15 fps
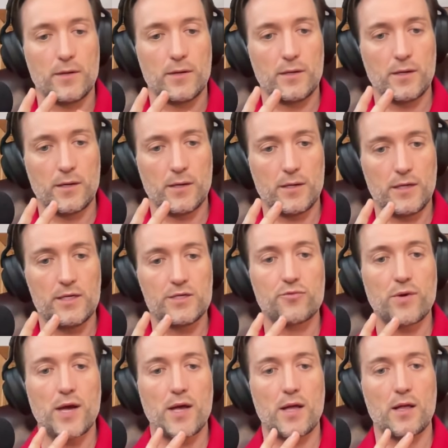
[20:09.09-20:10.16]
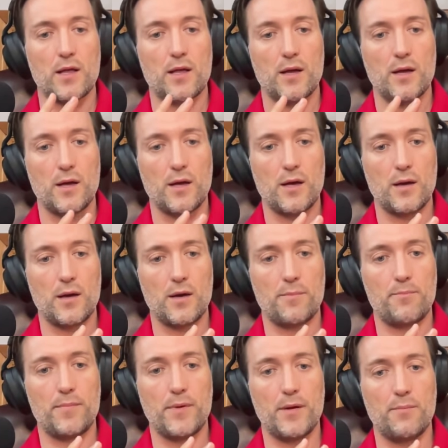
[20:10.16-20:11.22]
uh, Israel, uh,
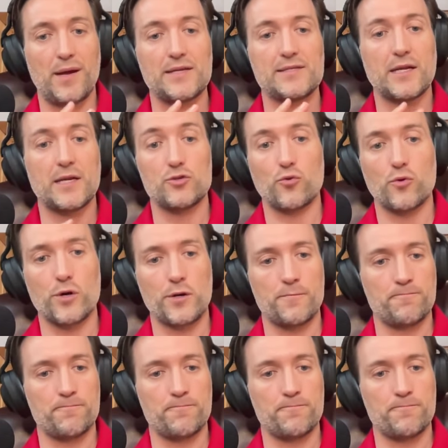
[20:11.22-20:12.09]
uh Palestine, and Jordan.